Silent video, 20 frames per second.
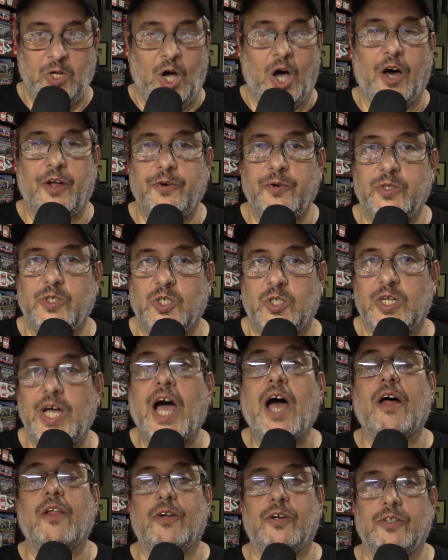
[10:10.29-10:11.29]
hundreds of
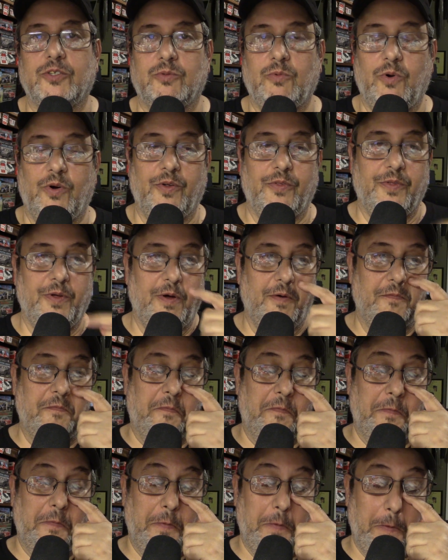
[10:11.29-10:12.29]
dollars worth of
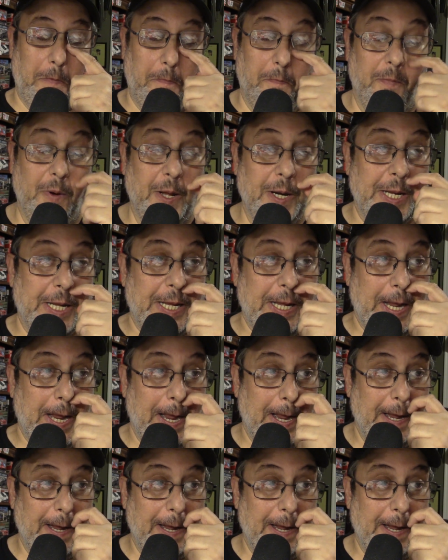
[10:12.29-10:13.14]
money